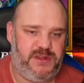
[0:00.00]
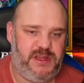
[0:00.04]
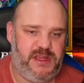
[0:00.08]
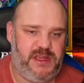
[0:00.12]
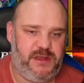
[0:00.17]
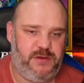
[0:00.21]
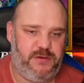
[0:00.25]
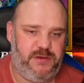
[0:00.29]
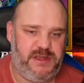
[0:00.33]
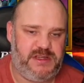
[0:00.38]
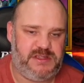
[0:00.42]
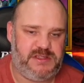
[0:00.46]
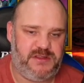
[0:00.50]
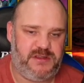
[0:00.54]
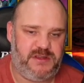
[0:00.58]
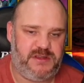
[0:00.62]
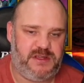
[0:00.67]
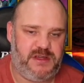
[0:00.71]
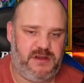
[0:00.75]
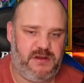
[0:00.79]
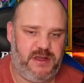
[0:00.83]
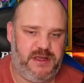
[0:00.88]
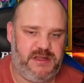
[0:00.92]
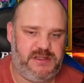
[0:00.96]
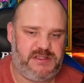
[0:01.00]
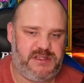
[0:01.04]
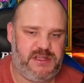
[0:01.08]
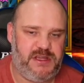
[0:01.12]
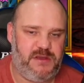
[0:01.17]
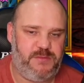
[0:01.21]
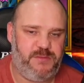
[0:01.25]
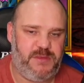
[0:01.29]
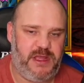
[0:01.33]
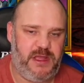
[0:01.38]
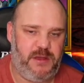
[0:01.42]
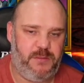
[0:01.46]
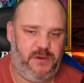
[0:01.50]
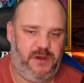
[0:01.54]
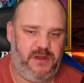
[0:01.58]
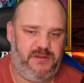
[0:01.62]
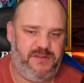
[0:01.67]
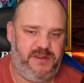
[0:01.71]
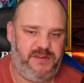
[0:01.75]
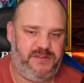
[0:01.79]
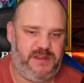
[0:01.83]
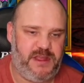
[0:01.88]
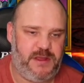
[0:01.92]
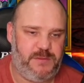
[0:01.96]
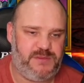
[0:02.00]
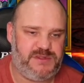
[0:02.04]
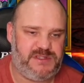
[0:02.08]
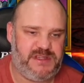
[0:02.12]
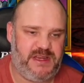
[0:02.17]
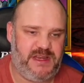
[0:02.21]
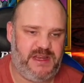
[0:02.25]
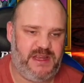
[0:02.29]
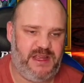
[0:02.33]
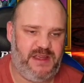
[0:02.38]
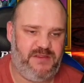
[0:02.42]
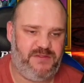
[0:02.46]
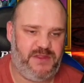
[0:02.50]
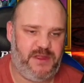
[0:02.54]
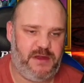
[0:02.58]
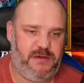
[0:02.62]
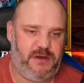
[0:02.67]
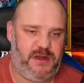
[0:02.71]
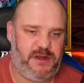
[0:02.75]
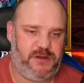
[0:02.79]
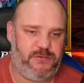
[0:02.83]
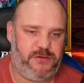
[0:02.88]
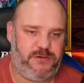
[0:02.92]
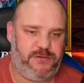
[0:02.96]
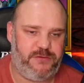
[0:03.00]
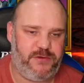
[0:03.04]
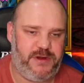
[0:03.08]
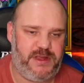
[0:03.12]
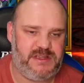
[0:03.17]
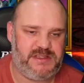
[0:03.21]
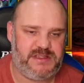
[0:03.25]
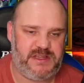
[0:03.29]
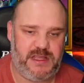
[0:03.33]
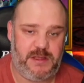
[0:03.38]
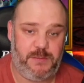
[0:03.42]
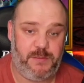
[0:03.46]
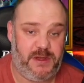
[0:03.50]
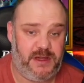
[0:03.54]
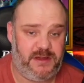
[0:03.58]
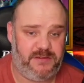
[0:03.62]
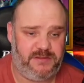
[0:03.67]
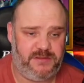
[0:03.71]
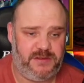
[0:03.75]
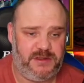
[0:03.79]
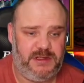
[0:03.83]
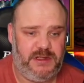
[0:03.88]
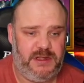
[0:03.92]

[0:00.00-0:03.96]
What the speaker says: decreasing the target's turn meter by 15% if they're under a freeze debuff.